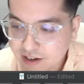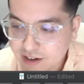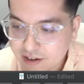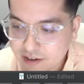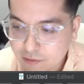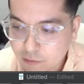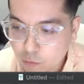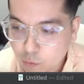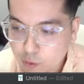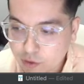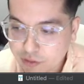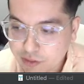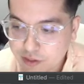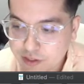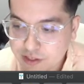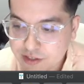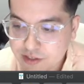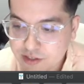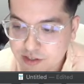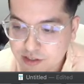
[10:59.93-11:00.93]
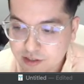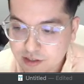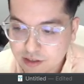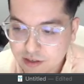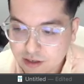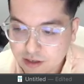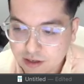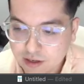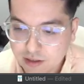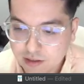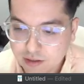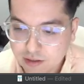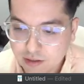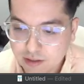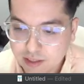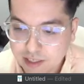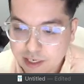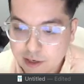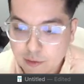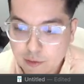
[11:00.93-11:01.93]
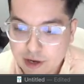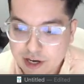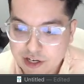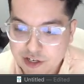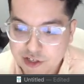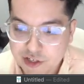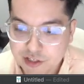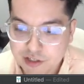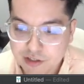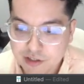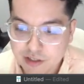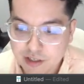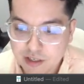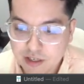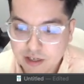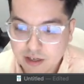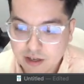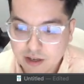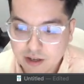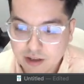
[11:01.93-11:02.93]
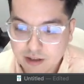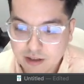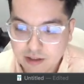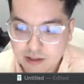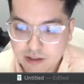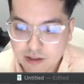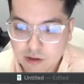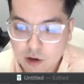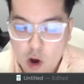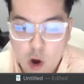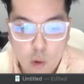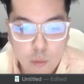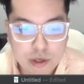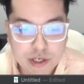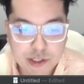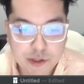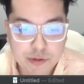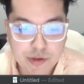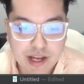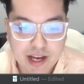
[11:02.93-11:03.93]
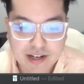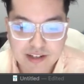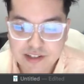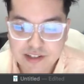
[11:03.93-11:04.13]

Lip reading: with this iteration, all we do next